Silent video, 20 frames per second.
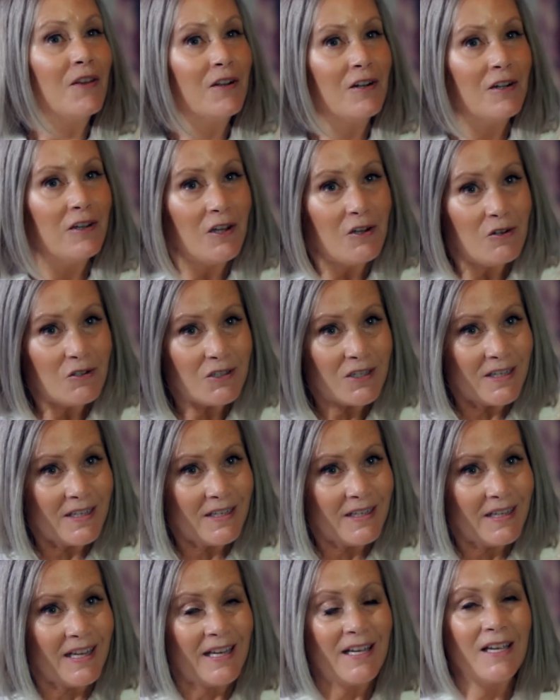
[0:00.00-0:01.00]
The
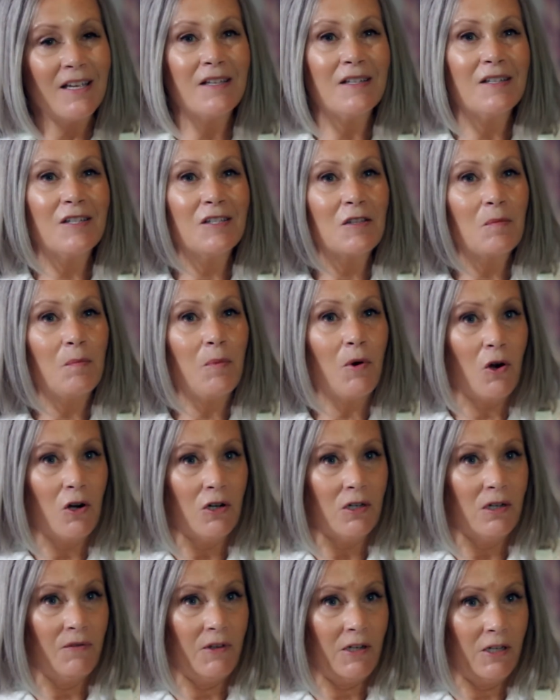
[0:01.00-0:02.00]
closing is
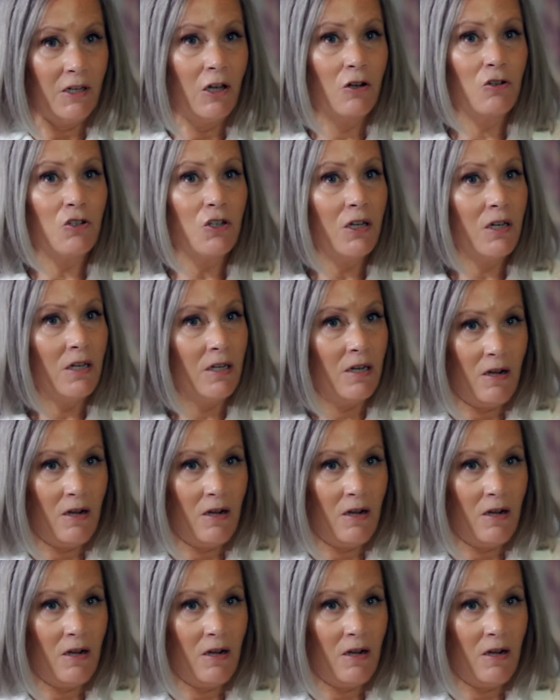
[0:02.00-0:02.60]
part of the negotiated